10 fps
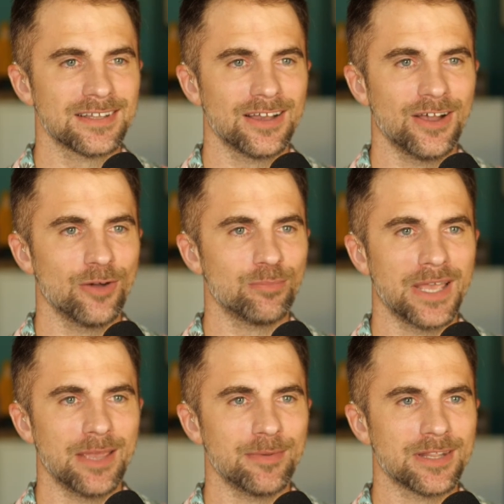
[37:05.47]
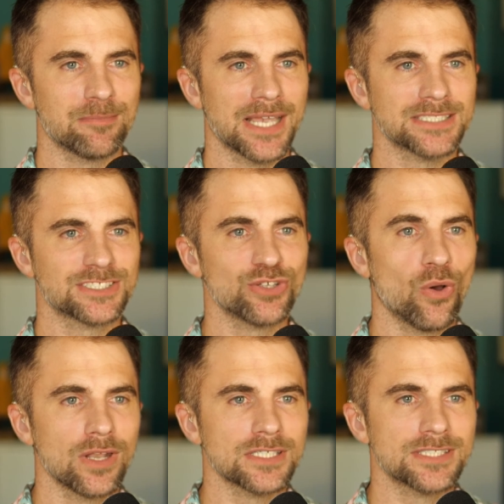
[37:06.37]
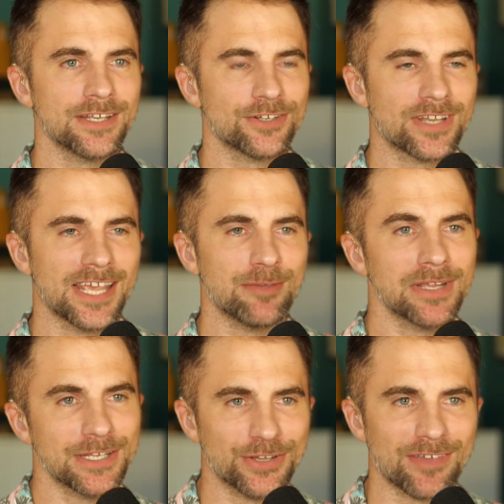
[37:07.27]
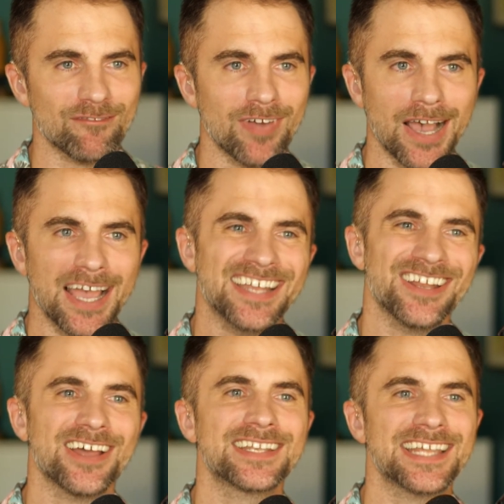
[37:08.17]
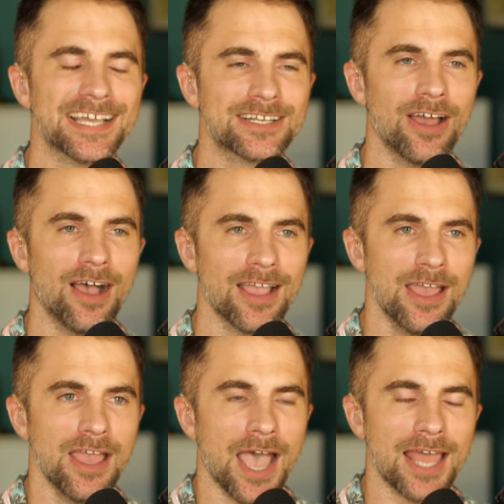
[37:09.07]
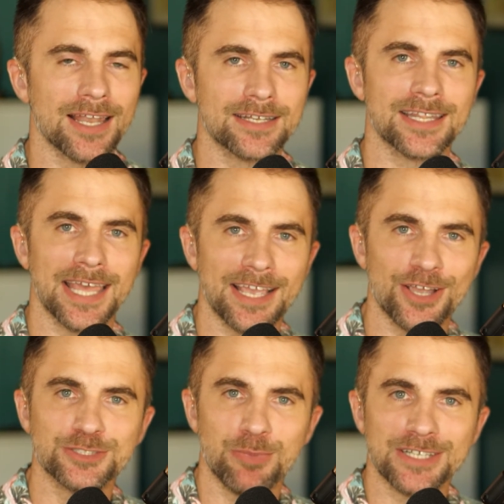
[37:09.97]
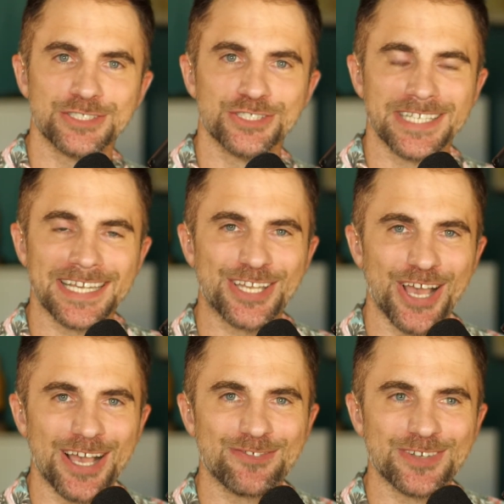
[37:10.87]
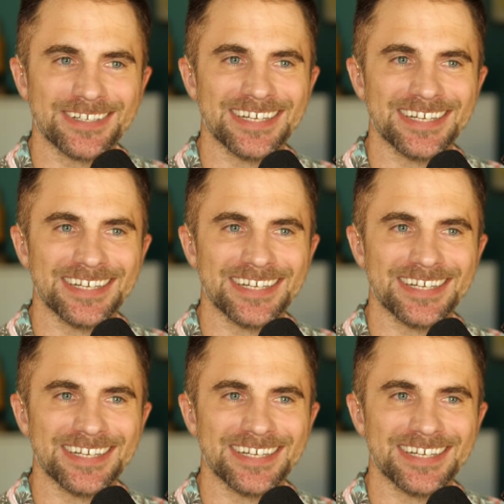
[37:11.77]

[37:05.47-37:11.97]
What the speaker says: Oh, baby, the best soulless entertainment you can find on TikTok. I'd like to thank our sponsors, TikTok, for